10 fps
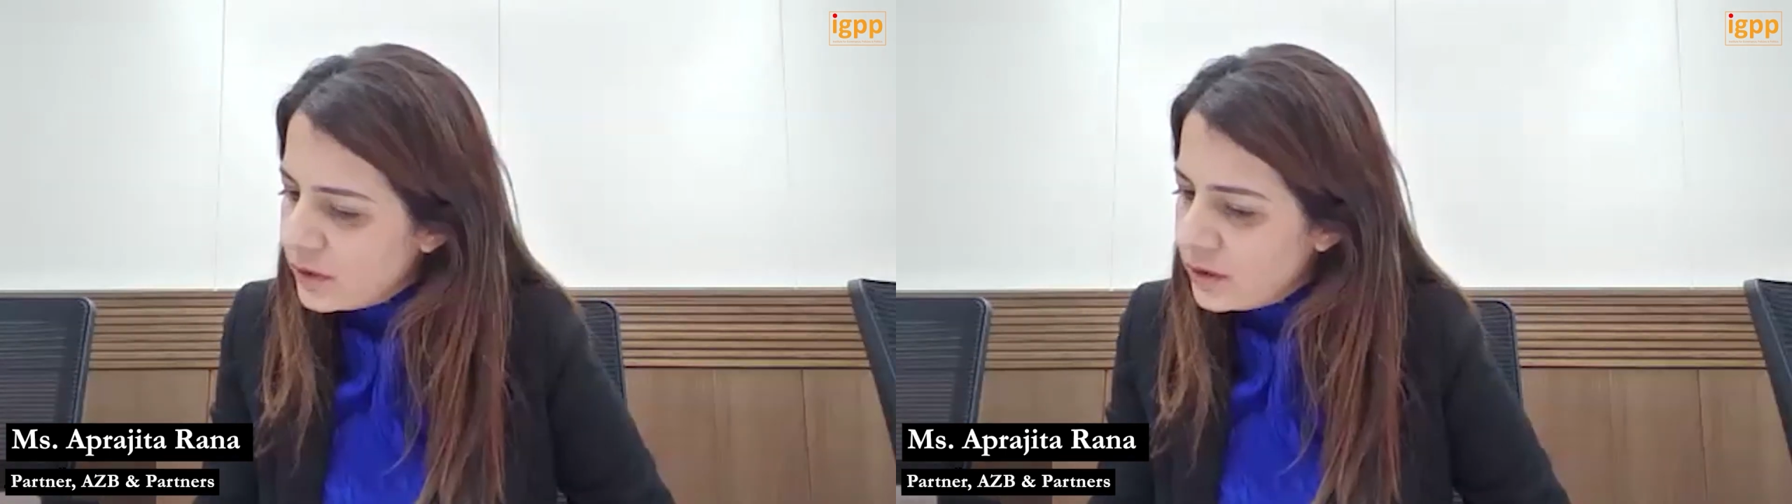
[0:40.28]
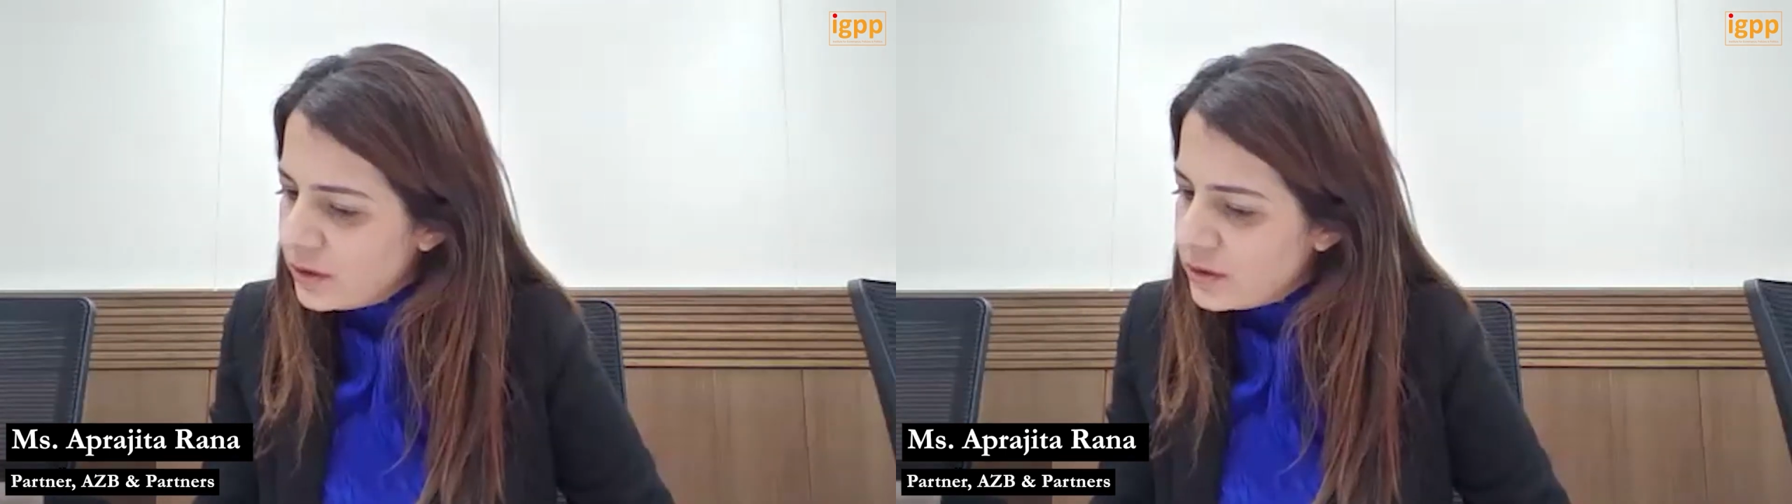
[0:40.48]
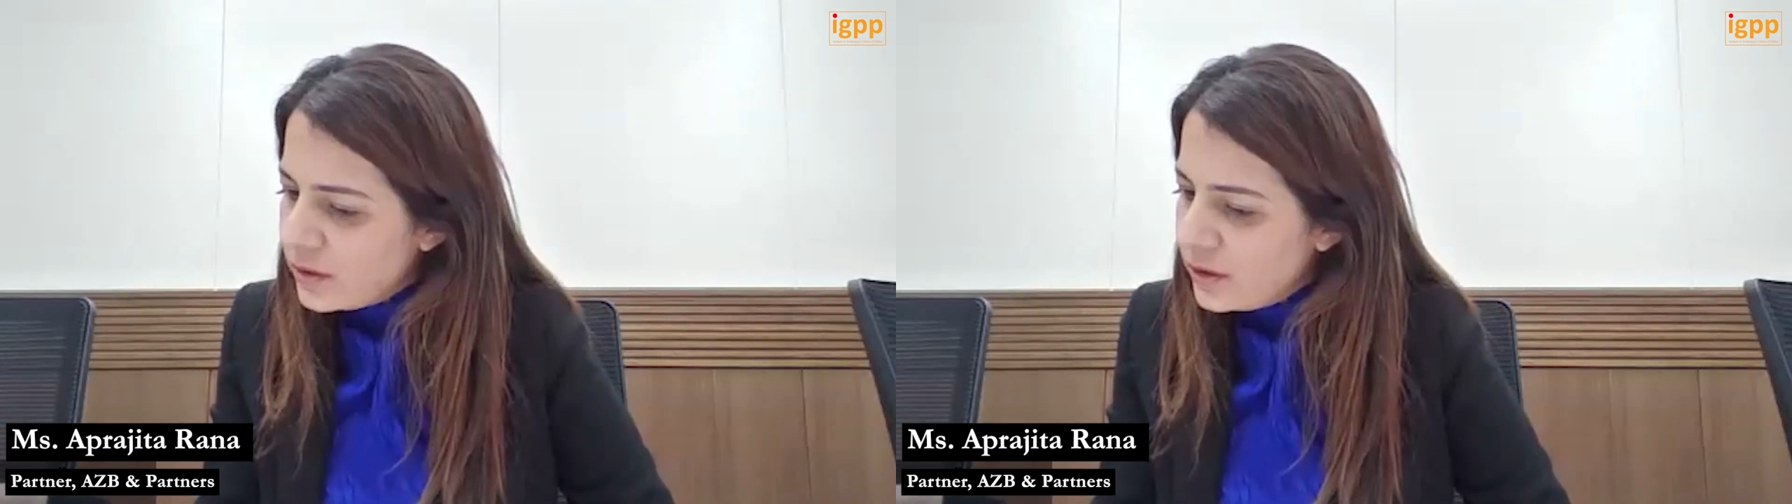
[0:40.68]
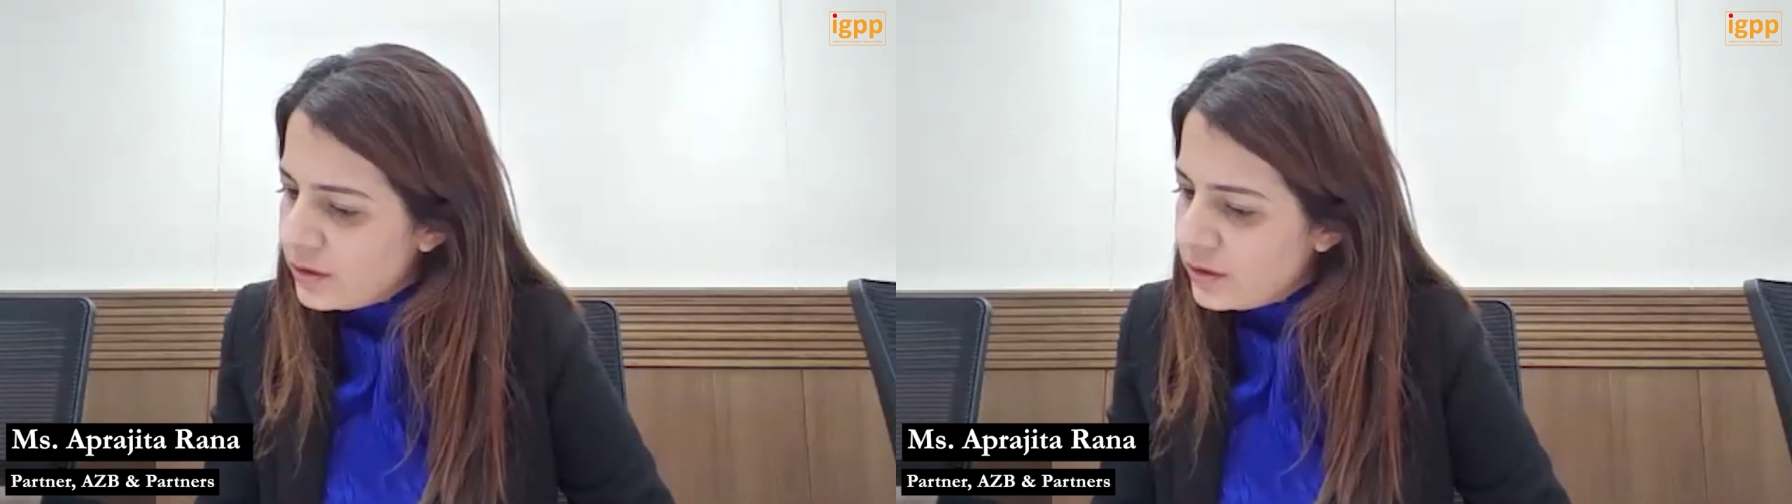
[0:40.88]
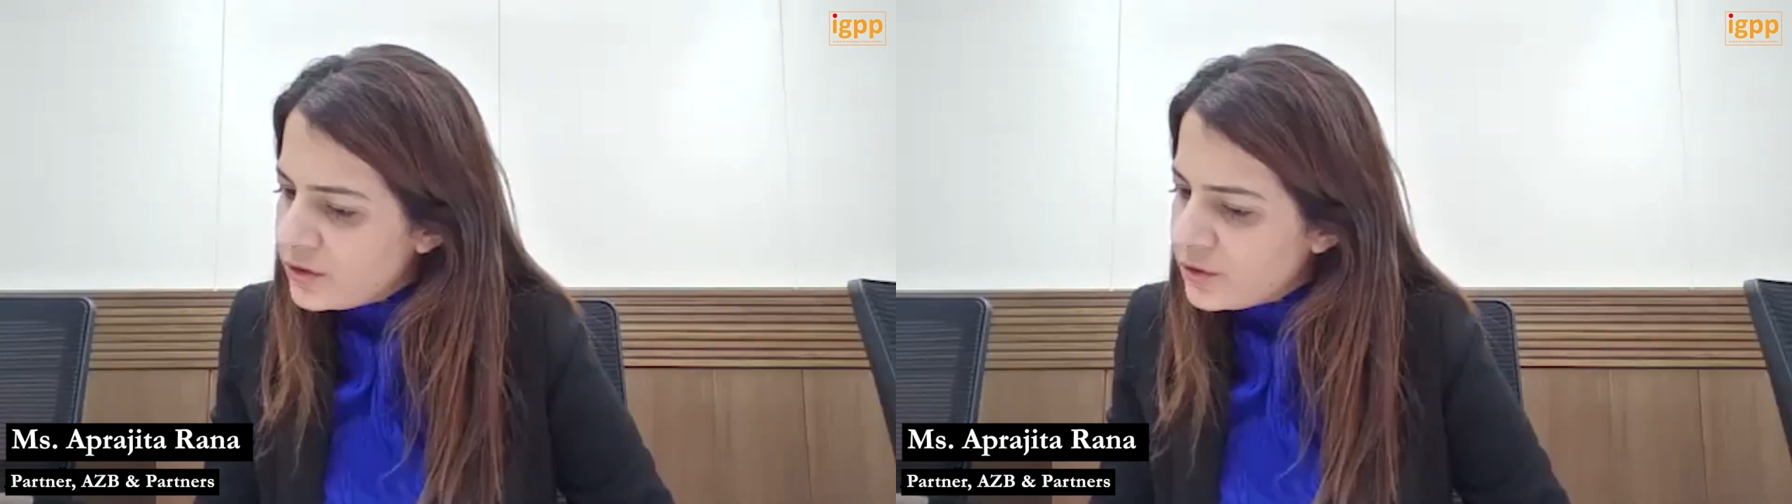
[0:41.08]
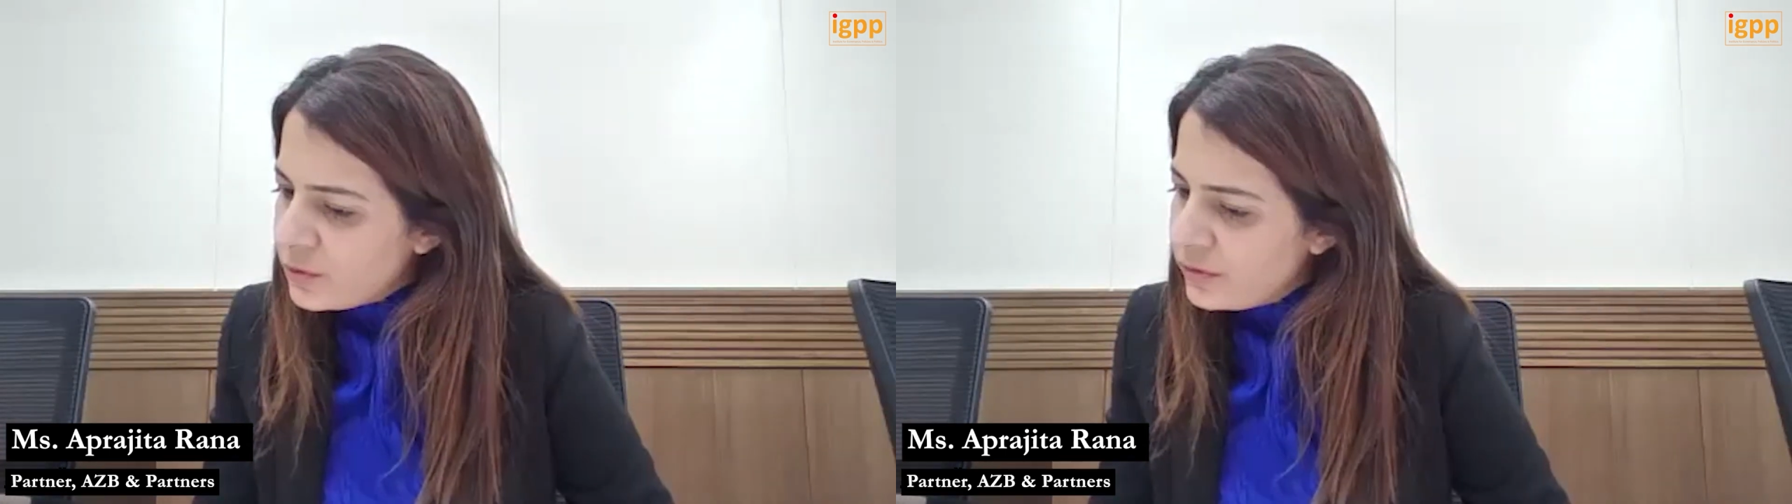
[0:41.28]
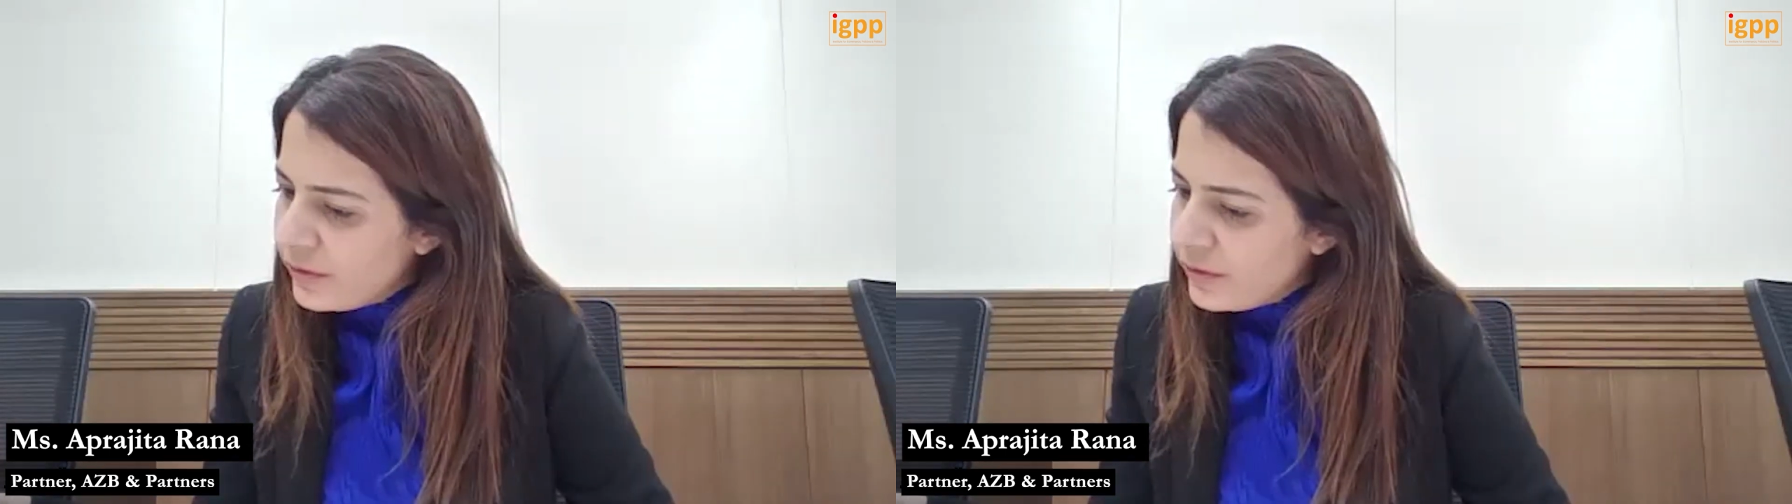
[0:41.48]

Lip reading: I think it's 8. I just want to